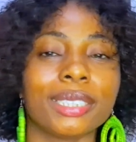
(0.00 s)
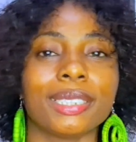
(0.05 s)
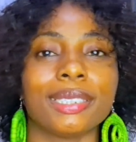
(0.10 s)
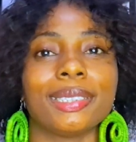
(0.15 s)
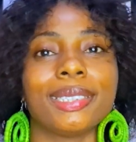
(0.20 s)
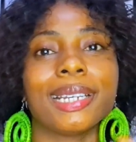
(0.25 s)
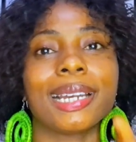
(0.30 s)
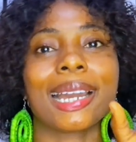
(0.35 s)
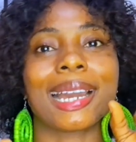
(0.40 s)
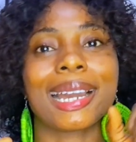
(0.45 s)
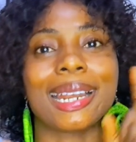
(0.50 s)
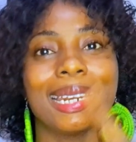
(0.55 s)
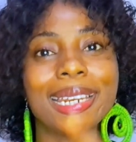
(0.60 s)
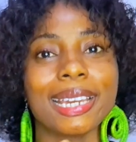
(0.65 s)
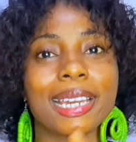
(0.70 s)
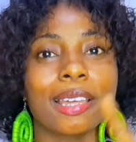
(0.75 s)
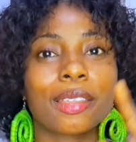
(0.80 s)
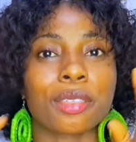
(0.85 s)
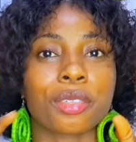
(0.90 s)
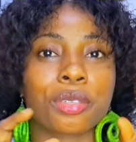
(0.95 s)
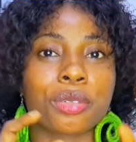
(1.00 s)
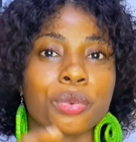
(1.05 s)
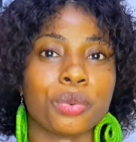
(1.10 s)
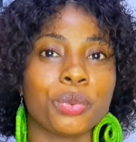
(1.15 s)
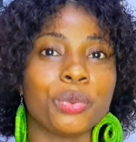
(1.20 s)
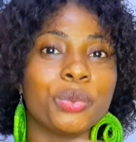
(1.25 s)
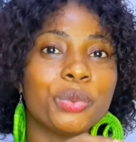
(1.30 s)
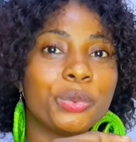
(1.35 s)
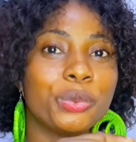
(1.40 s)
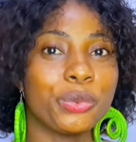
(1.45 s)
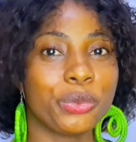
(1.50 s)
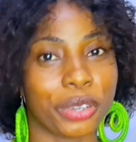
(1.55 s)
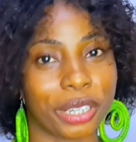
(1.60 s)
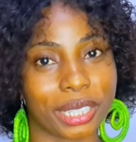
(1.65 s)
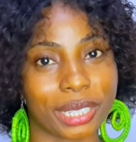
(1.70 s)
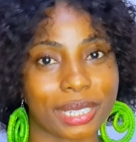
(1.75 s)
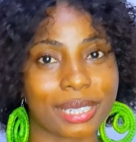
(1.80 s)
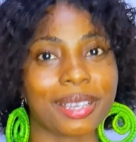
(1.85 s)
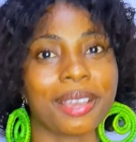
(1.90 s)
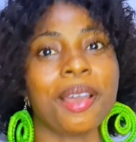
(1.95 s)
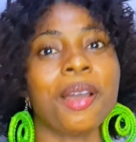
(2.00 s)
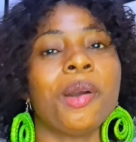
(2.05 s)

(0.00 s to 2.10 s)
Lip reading: that is the click-through rate.